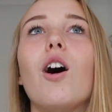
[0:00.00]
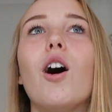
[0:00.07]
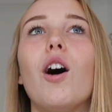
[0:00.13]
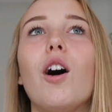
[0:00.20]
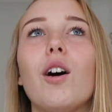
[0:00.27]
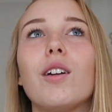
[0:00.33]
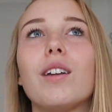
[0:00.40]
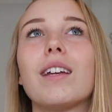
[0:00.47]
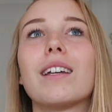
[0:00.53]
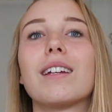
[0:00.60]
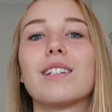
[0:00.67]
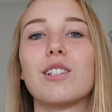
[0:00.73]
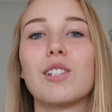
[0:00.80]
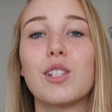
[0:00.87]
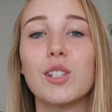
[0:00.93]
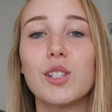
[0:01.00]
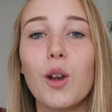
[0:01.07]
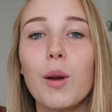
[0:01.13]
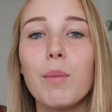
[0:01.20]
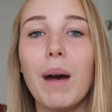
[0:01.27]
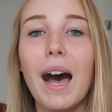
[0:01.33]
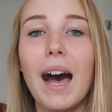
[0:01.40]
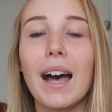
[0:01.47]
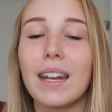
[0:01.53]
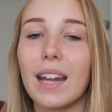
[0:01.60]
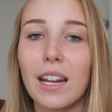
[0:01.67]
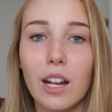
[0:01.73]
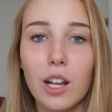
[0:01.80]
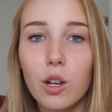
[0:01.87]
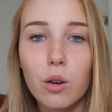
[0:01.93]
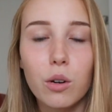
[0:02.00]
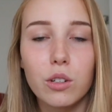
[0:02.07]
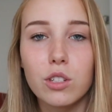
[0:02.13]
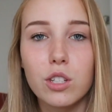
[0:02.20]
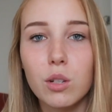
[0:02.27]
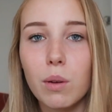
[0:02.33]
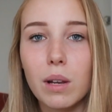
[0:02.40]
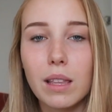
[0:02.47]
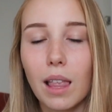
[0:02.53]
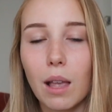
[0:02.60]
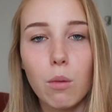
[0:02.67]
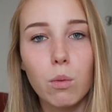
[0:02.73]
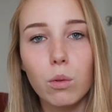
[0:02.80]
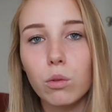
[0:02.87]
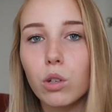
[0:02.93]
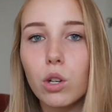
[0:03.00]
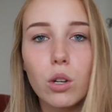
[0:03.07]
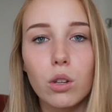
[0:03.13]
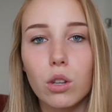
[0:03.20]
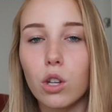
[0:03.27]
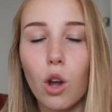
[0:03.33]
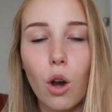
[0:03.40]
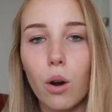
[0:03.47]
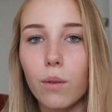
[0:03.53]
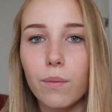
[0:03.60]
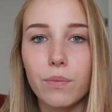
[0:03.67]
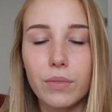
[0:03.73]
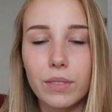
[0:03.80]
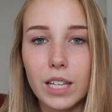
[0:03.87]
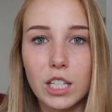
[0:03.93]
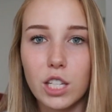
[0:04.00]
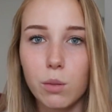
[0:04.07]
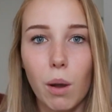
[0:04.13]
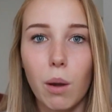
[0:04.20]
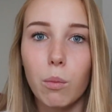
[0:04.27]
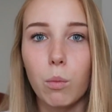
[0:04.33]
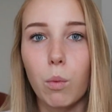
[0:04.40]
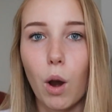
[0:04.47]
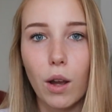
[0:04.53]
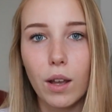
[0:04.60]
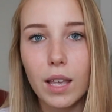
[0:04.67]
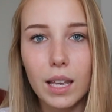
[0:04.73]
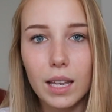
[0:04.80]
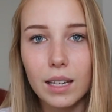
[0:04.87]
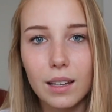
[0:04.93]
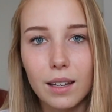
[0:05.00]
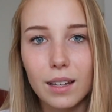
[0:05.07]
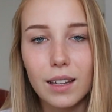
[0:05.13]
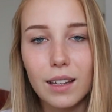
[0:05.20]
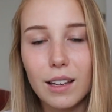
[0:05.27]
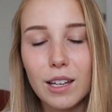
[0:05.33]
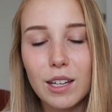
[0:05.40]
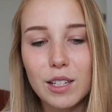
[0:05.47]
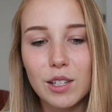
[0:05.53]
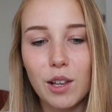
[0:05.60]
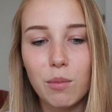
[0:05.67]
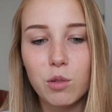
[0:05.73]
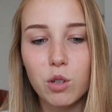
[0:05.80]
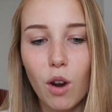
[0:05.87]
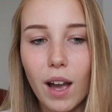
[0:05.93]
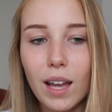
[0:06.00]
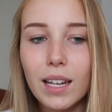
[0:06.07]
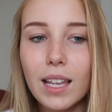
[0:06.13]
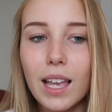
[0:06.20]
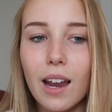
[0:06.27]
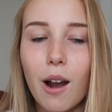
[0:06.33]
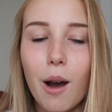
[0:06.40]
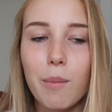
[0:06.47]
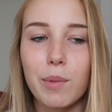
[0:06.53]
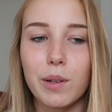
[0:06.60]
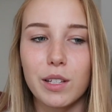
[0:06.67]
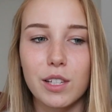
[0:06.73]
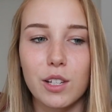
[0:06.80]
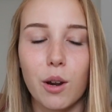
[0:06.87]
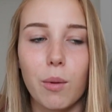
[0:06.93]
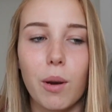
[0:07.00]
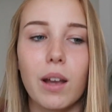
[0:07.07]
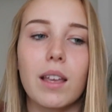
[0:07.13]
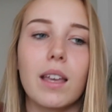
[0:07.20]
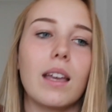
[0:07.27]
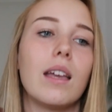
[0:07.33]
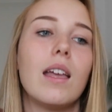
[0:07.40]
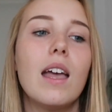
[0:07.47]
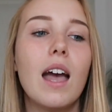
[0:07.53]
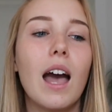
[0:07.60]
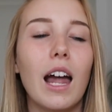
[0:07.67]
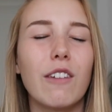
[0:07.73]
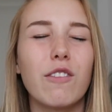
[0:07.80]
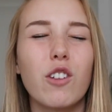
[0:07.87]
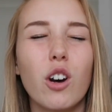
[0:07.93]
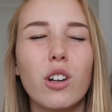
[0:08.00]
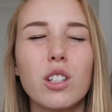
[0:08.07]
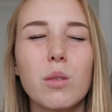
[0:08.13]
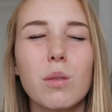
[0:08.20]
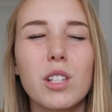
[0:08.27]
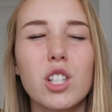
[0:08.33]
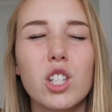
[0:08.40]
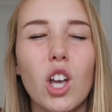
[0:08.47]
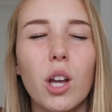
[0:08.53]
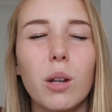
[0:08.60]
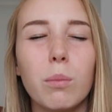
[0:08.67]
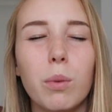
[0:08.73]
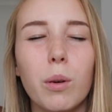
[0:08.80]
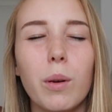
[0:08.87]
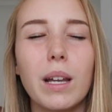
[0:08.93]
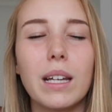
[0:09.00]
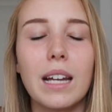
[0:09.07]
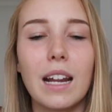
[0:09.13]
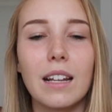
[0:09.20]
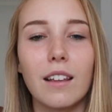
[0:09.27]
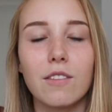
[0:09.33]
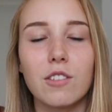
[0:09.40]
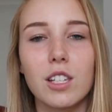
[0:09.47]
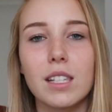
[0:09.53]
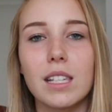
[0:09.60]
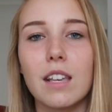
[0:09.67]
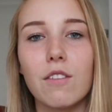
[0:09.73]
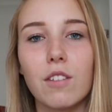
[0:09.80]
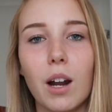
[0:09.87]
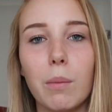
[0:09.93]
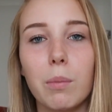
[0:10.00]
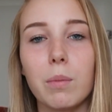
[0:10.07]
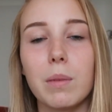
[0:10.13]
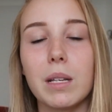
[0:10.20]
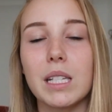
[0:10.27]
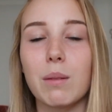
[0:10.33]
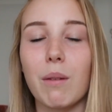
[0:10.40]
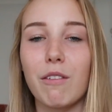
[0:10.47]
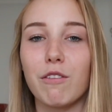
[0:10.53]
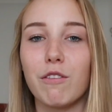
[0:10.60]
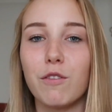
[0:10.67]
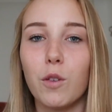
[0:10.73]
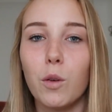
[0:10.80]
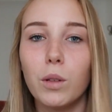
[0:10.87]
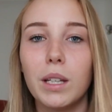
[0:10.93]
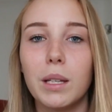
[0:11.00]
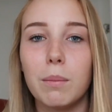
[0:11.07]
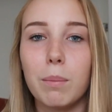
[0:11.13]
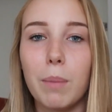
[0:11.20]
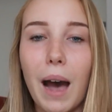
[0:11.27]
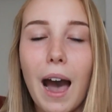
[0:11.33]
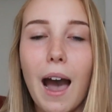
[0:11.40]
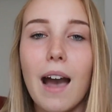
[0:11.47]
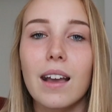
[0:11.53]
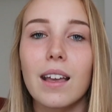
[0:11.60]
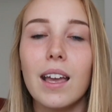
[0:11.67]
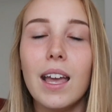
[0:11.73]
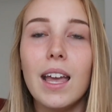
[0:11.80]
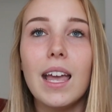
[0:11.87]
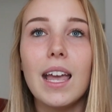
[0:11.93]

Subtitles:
hurting so bad, and I couldn't do it. They just weren't working. So I'm trying to get up and it's not working. And I've gotten to a certain point and they've just given up on me. So I've fallen back